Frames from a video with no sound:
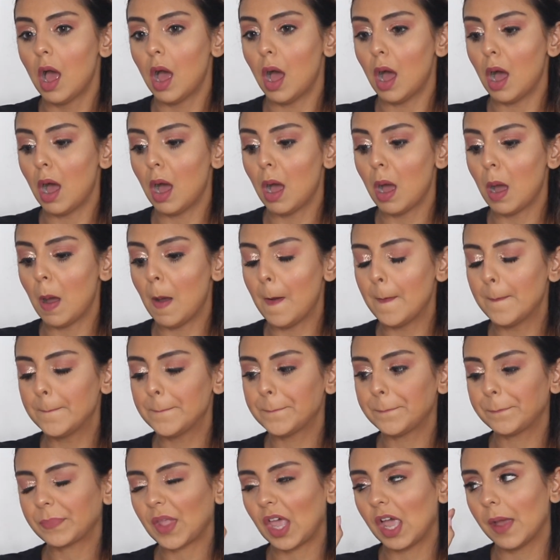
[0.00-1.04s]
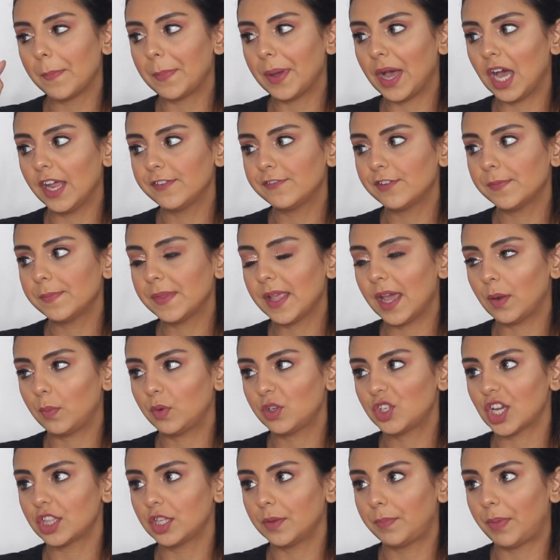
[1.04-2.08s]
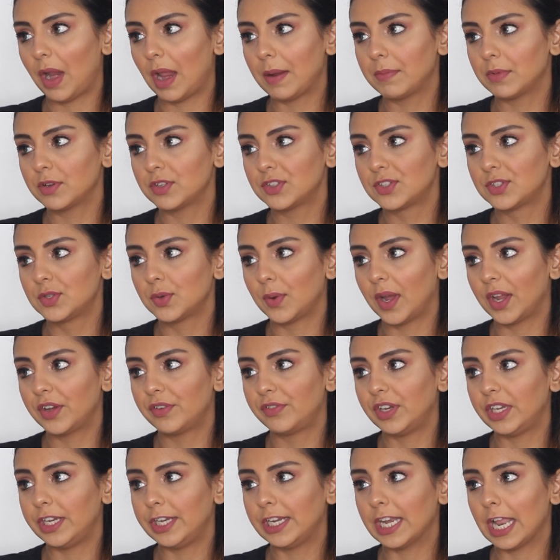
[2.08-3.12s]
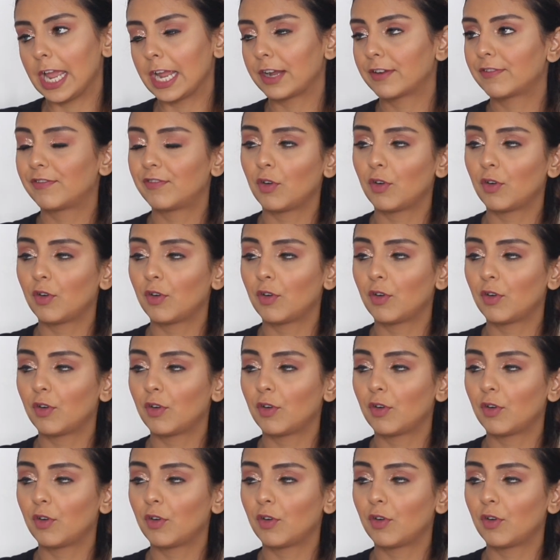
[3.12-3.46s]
Apart from that, which other primers do I really like?